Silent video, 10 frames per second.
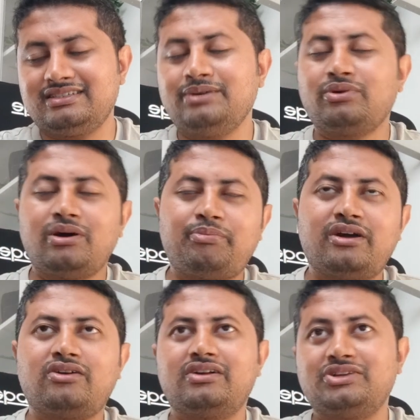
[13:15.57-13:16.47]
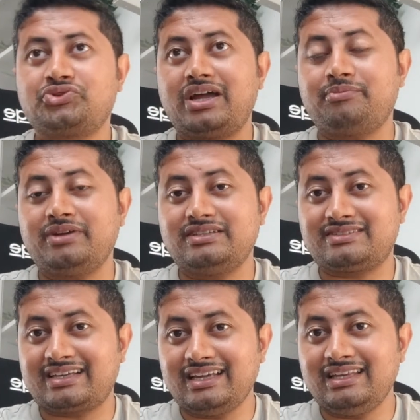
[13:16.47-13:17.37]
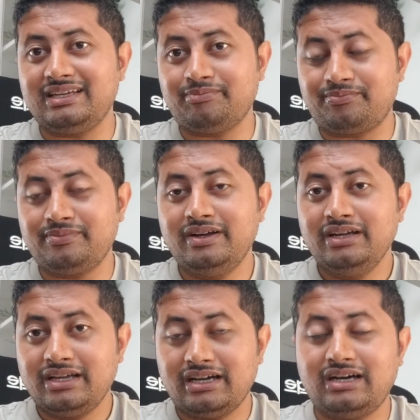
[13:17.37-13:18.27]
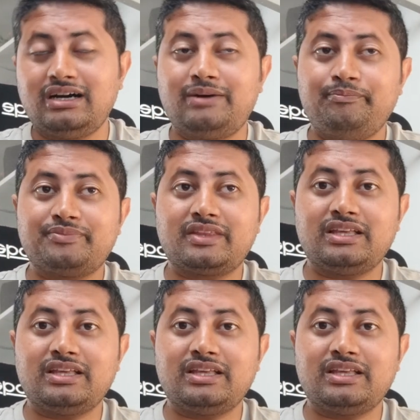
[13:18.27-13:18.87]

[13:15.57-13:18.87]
developer or you can be a skill in uh,